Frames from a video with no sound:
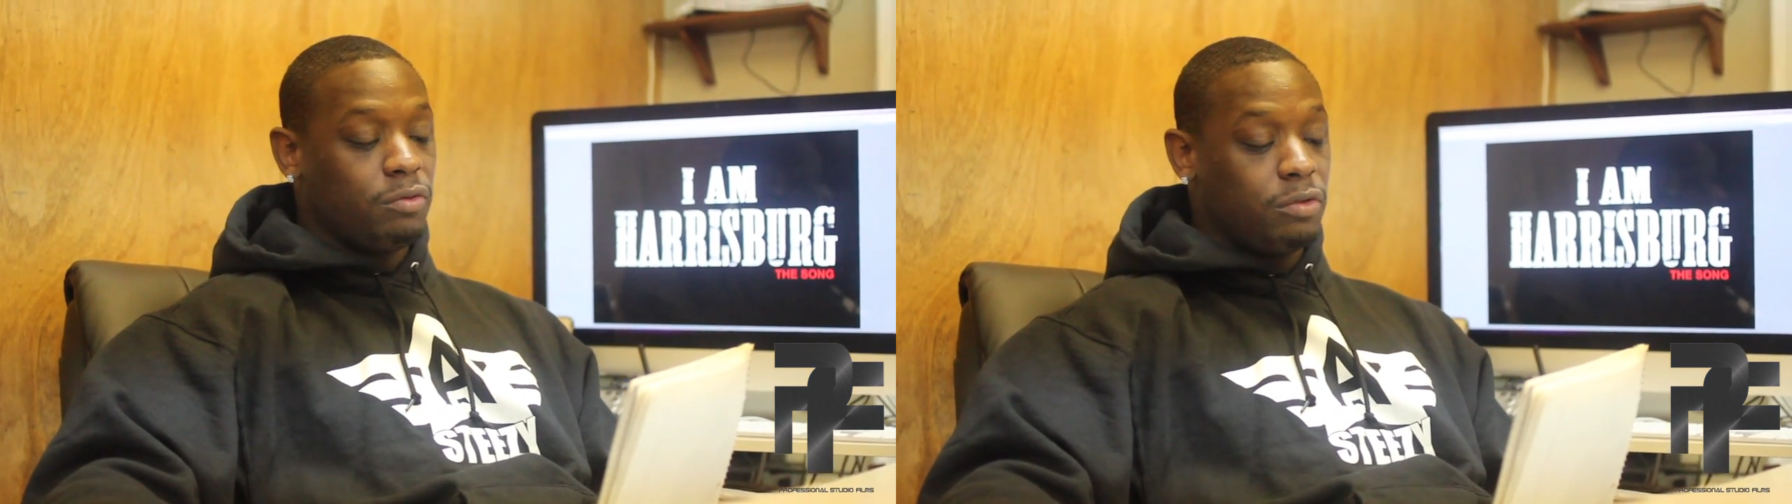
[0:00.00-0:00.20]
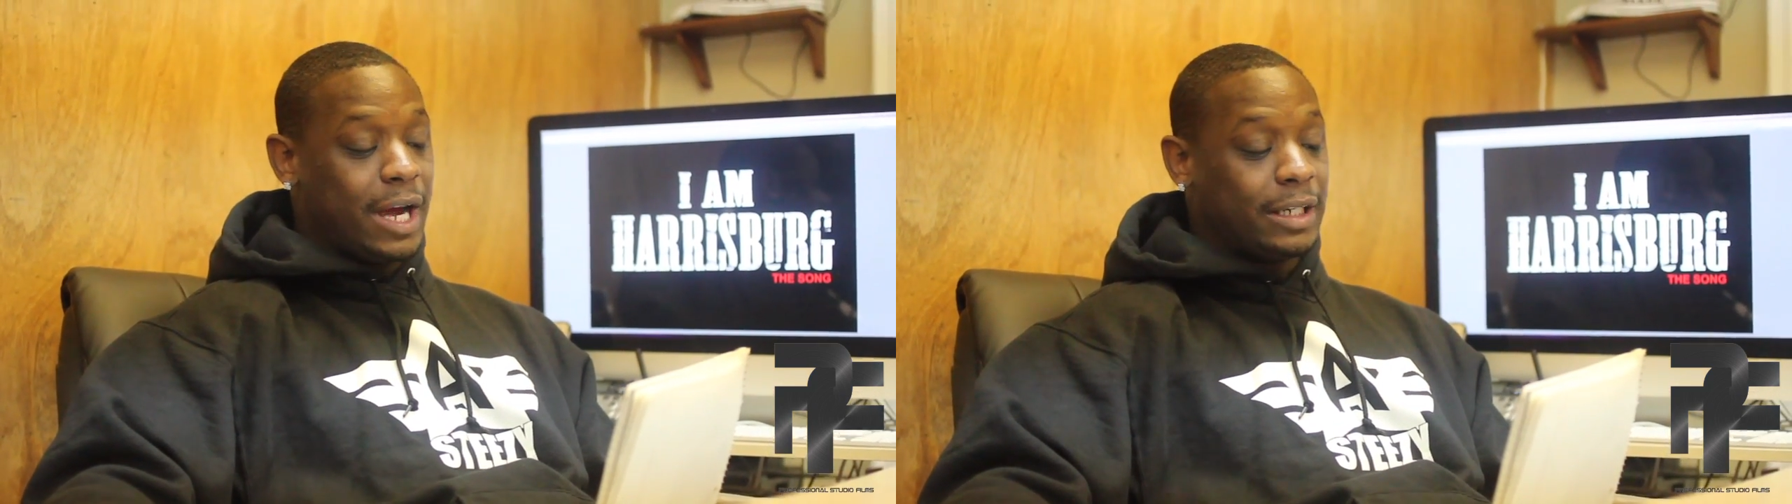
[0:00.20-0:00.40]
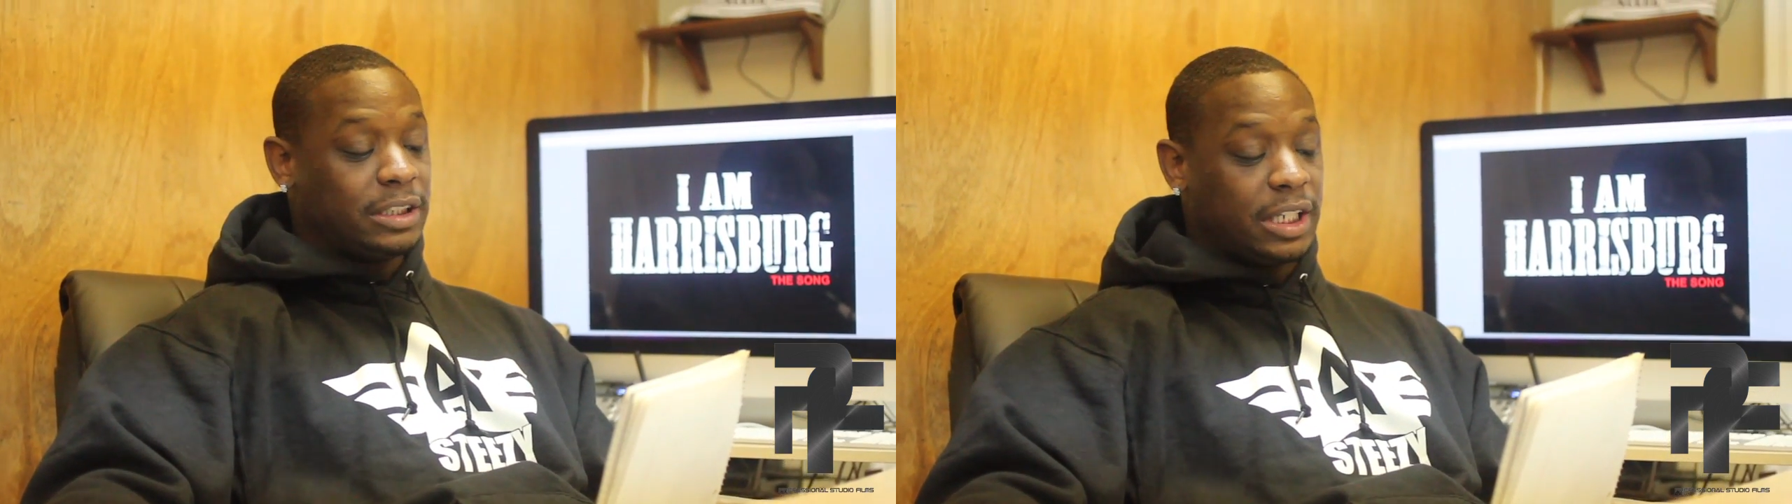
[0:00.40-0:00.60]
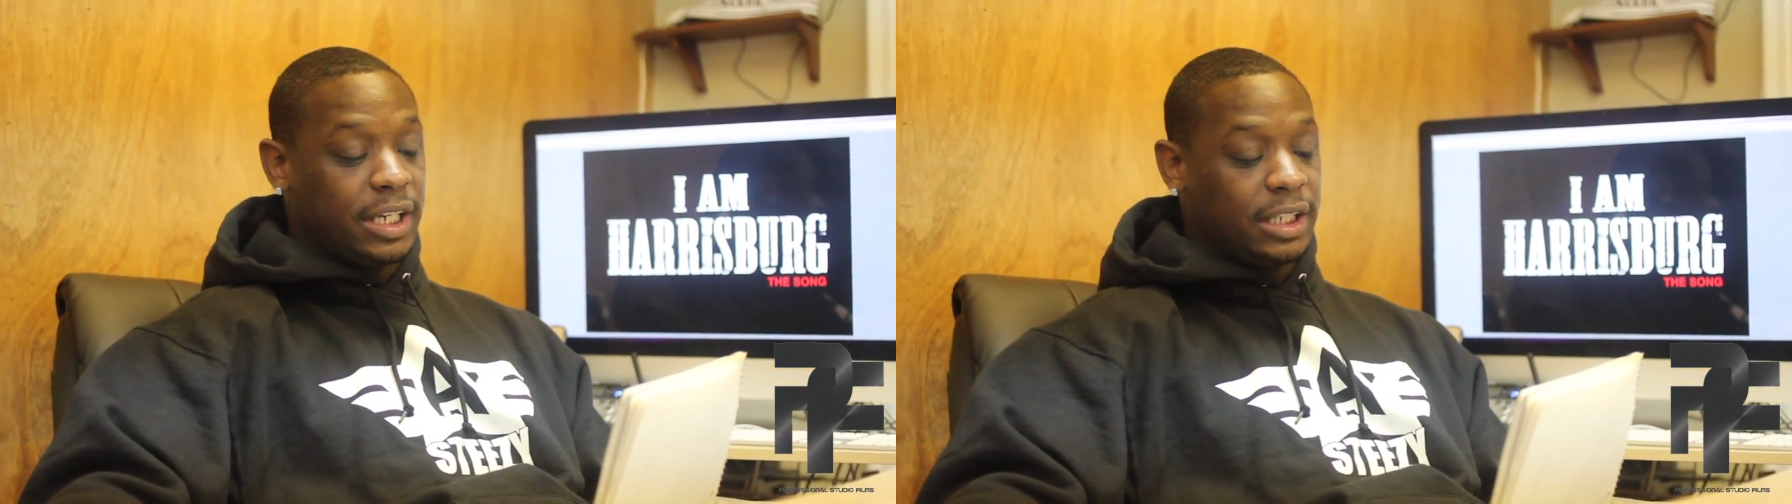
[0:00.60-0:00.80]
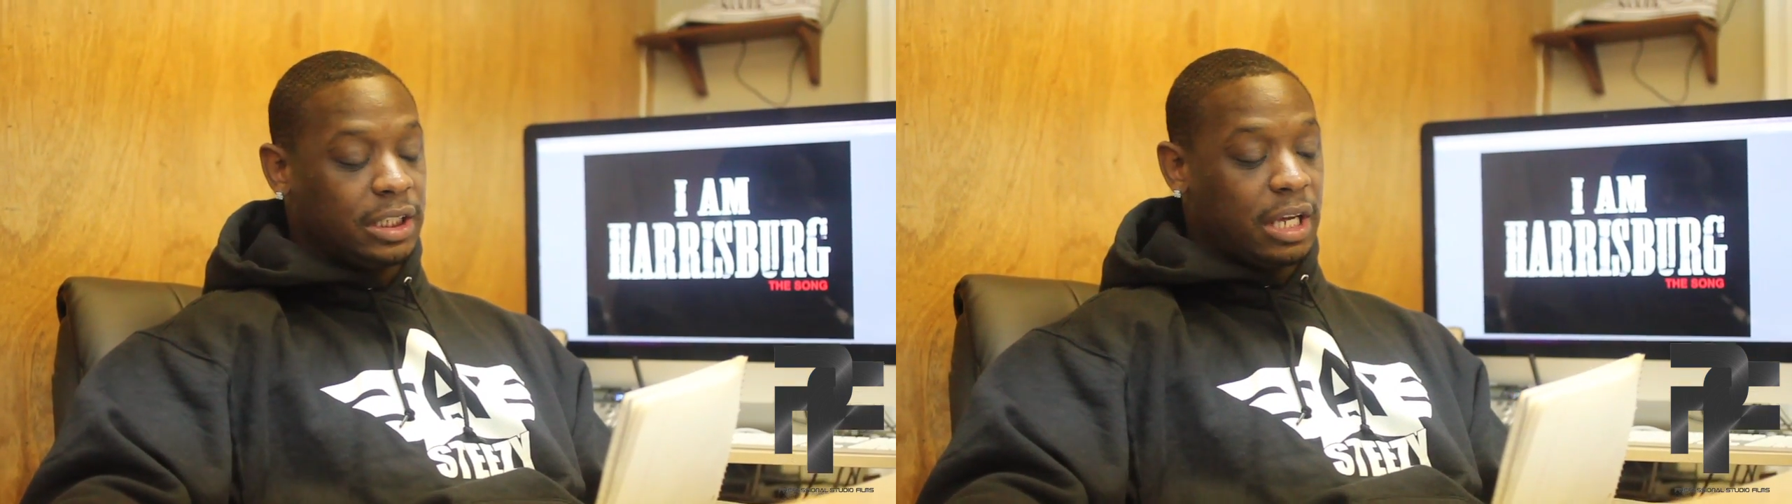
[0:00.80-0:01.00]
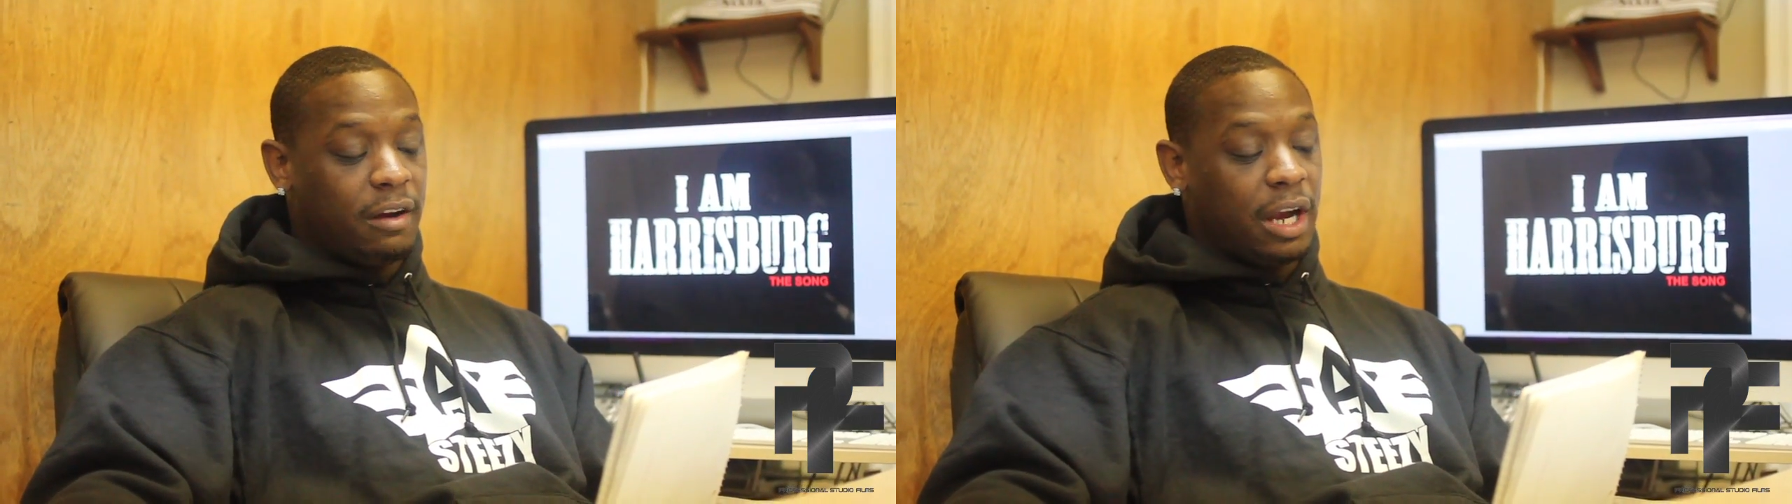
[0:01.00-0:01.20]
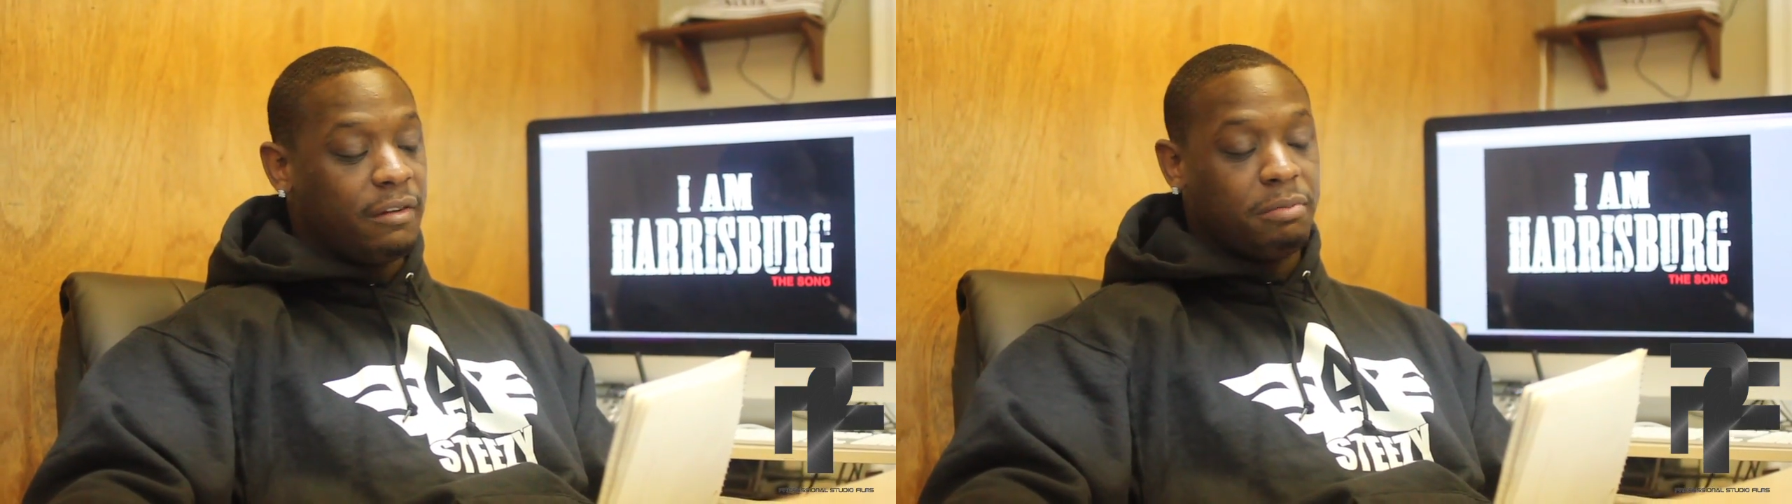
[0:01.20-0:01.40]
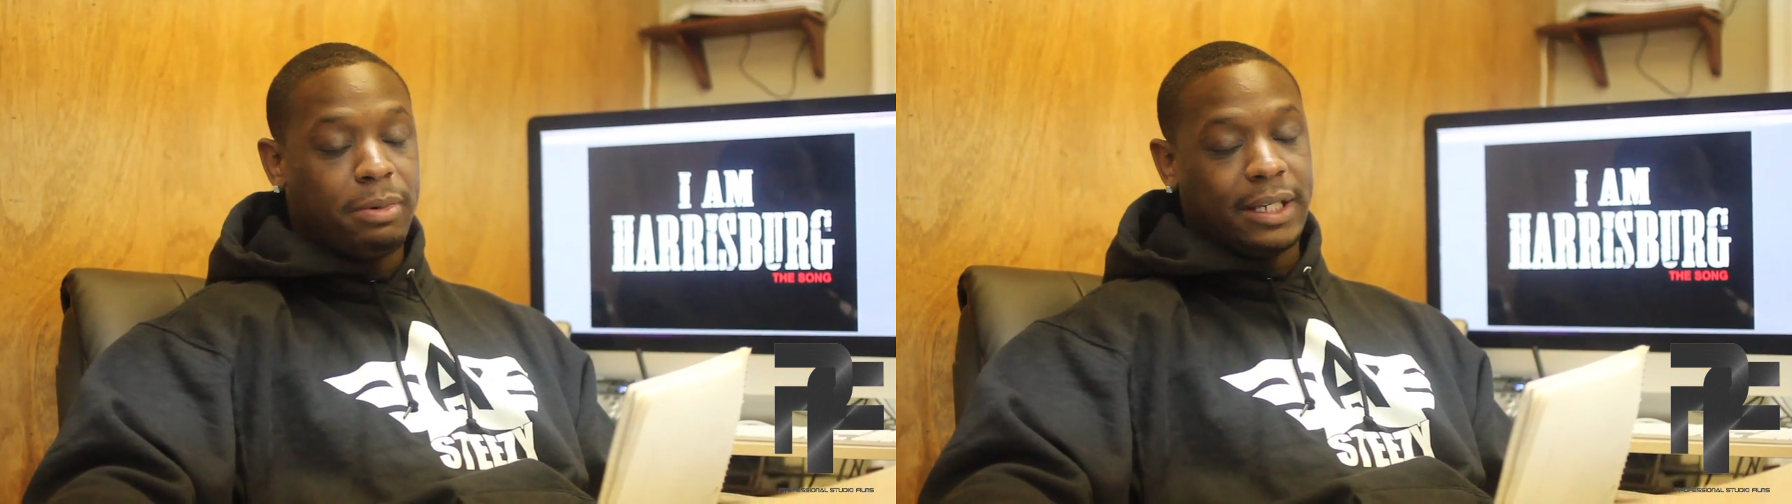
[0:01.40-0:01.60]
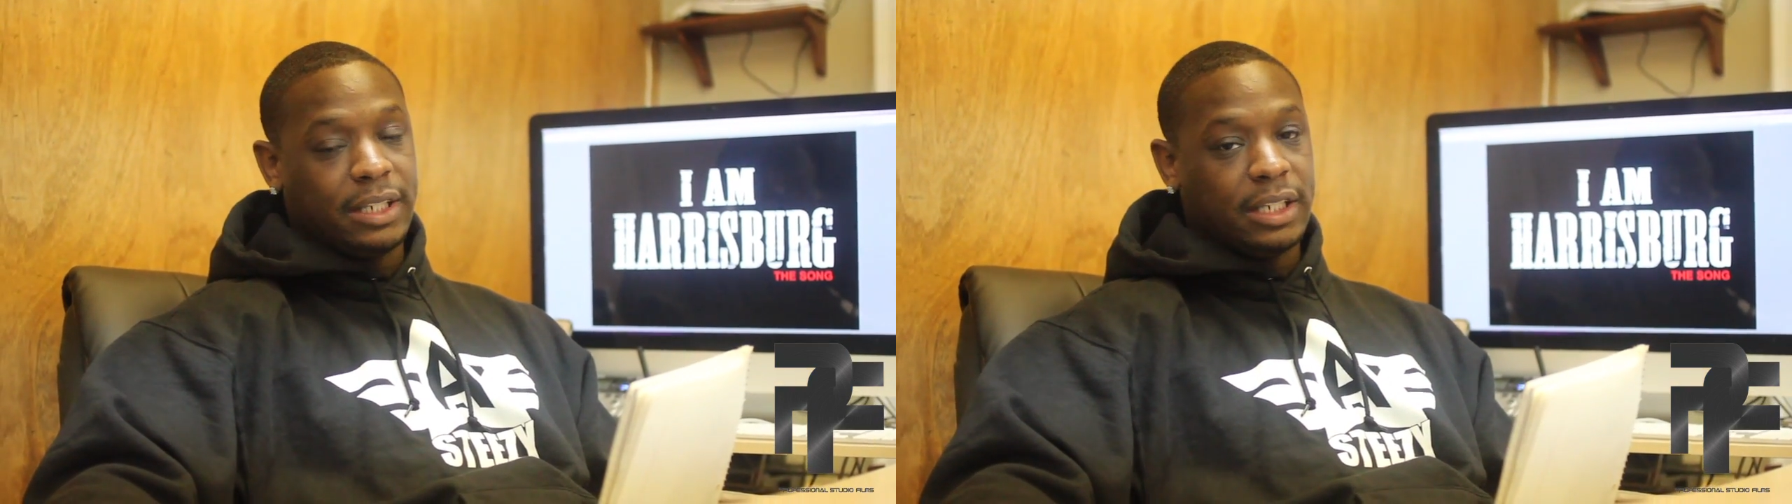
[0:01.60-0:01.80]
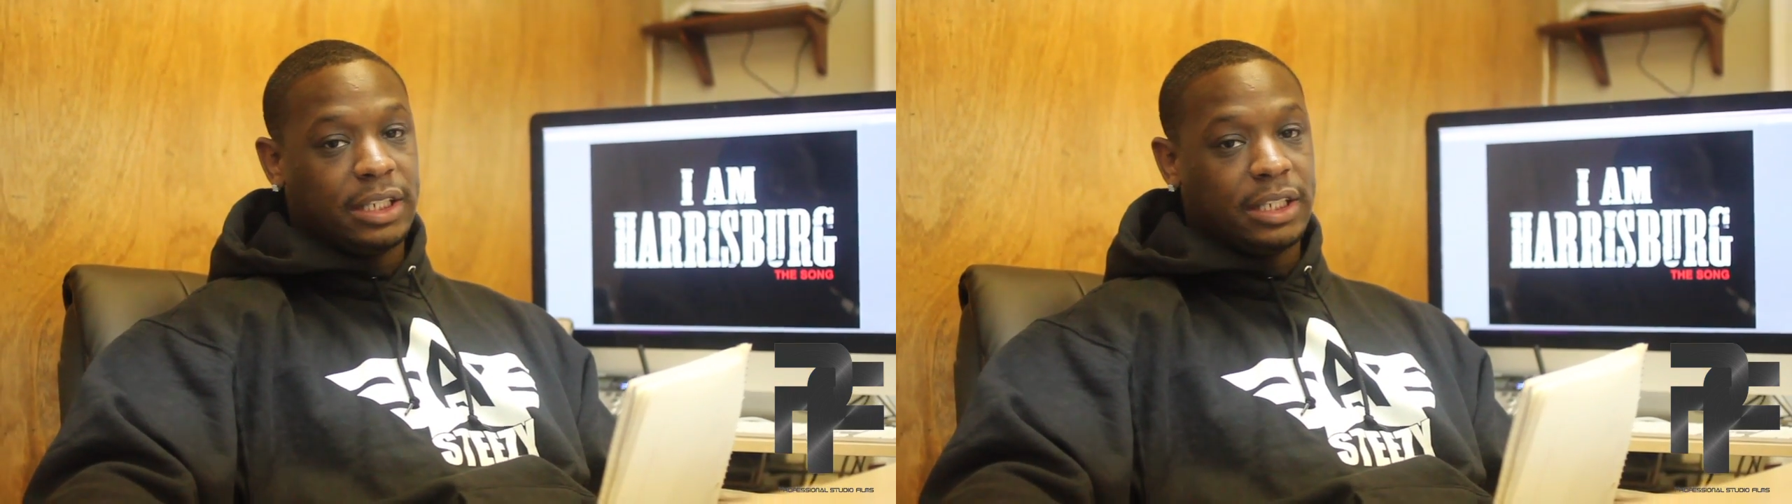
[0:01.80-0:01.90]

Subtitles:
Rajay, everybody did